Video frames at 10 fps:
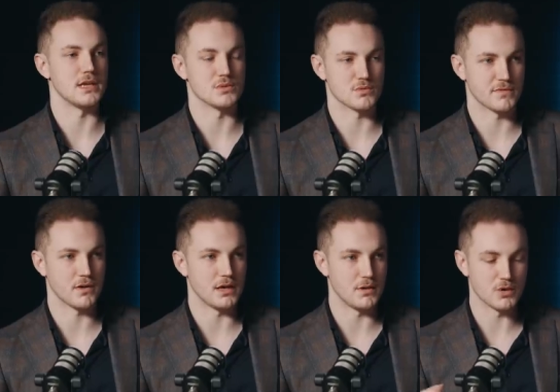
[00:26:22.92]
he was refer-
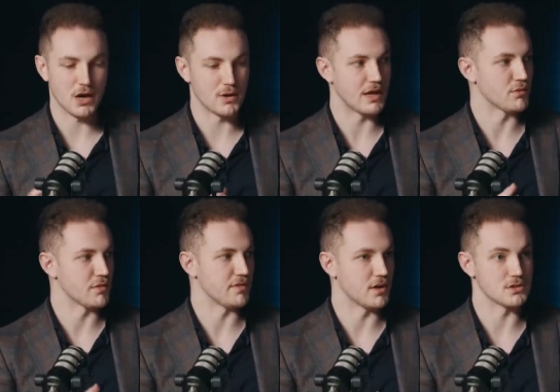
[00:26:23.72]
he would only ever
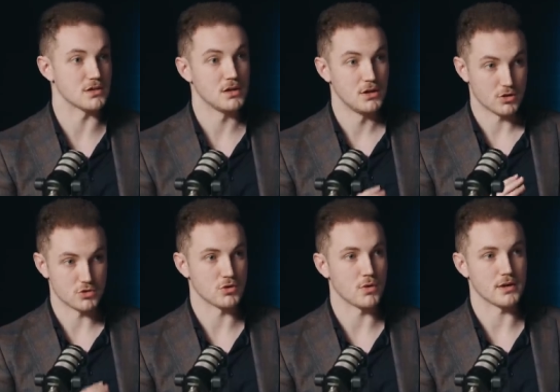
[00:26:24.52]
refer to
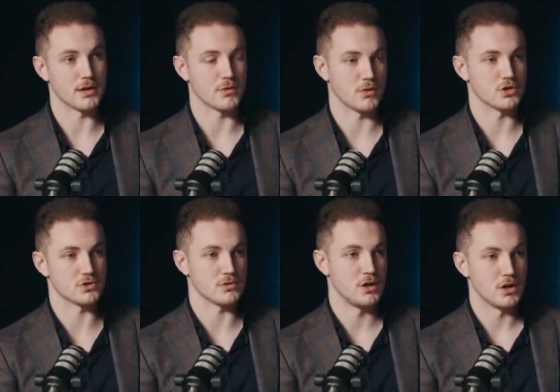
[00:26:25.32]
controlling
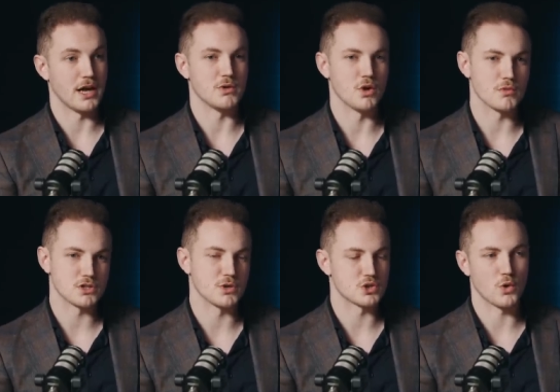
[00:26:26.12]
immigration, like not
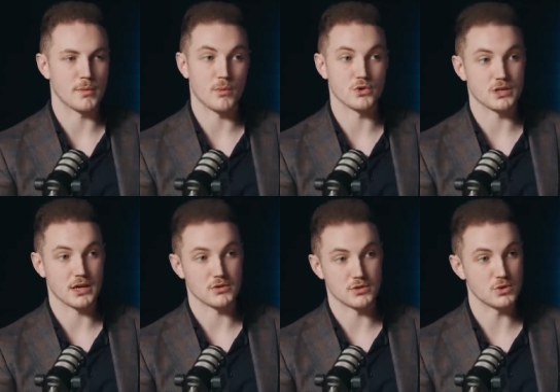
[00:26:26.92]
so much talking about what they're
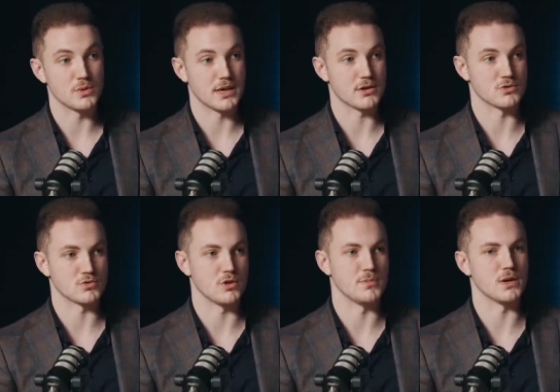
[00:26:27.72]
going to do with that
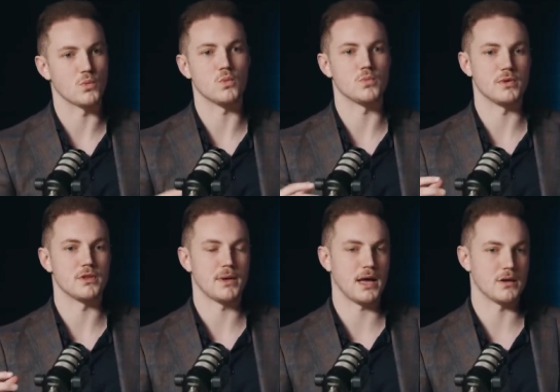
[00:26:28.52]
control, but it but
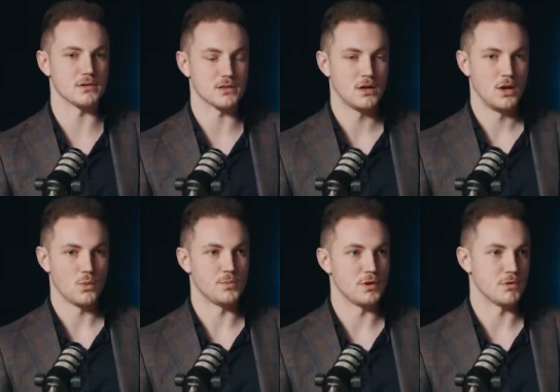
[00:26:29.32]
the powers
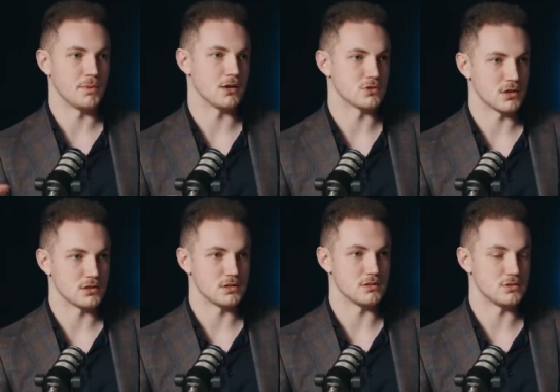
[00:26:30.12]
would be
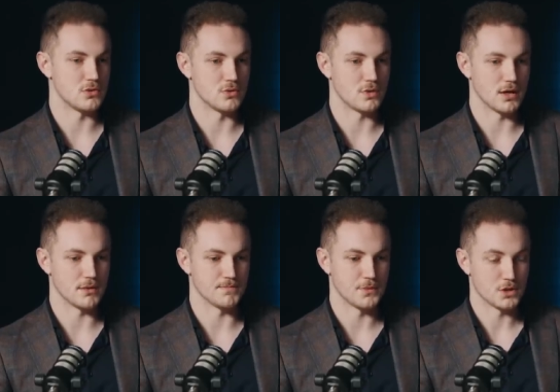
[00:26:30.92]
repatriated to
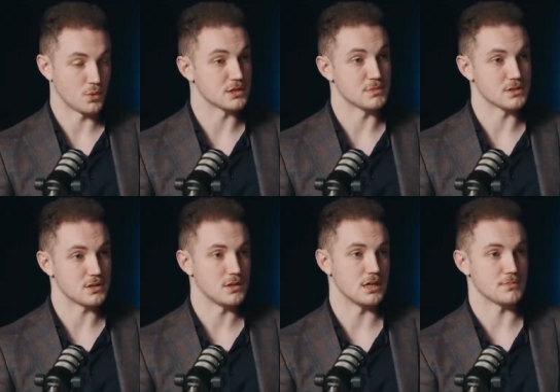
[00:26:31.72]
um, to Westminster as